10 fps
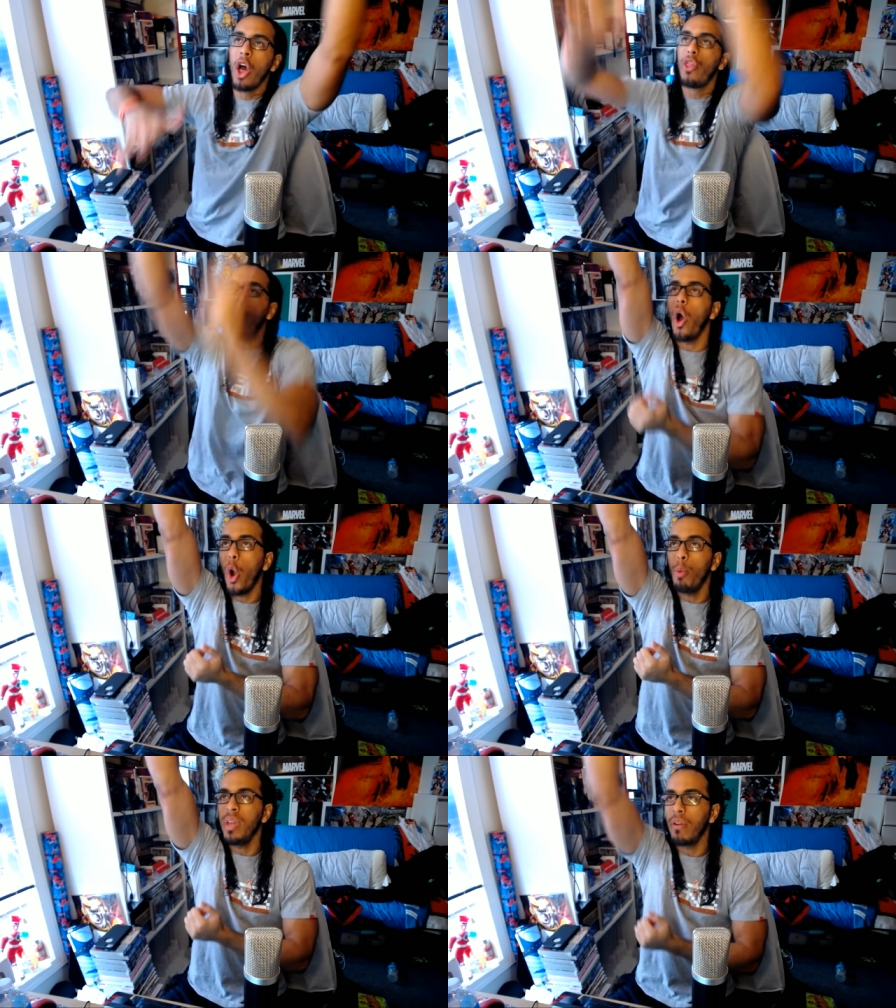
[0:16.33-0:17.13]
the
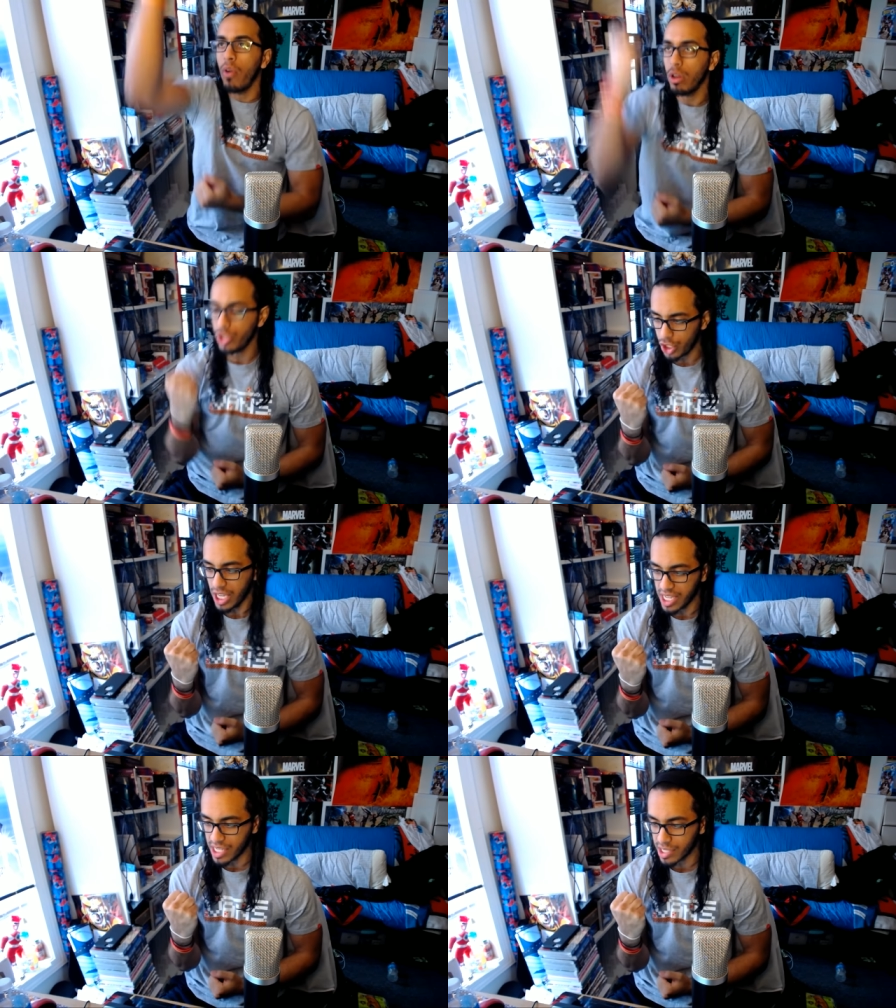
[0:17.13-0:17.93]
homie of all
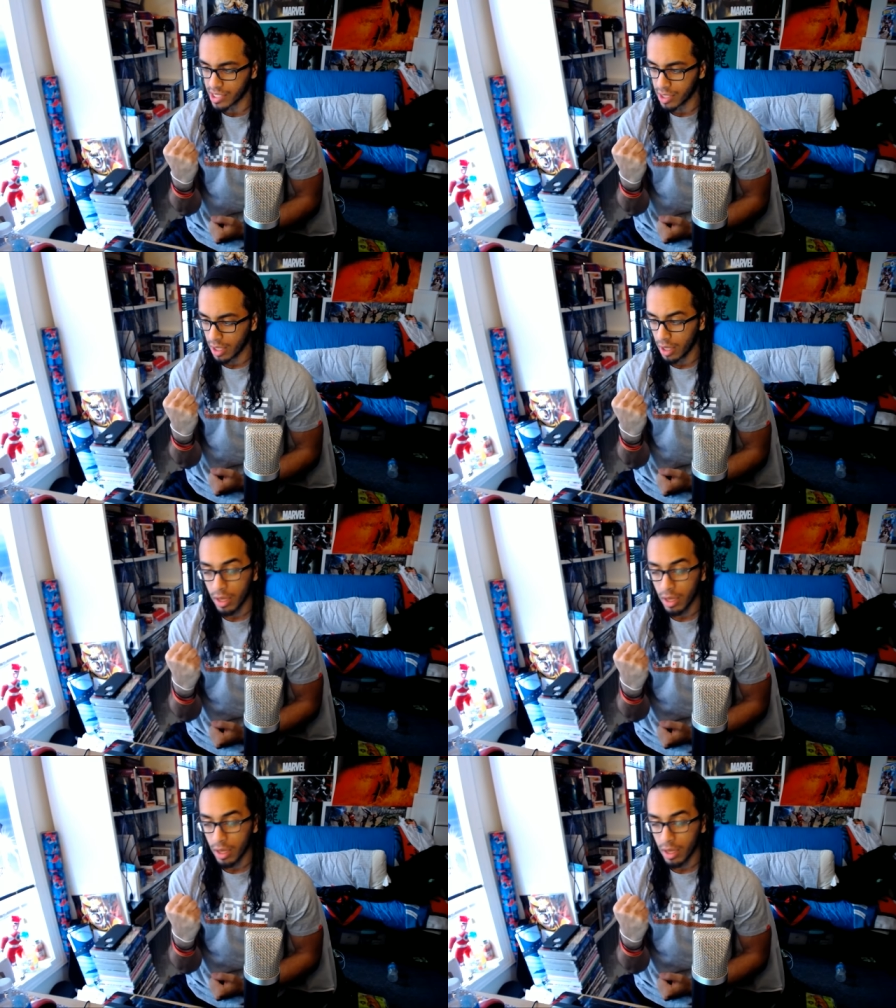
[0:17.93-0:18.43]
G's,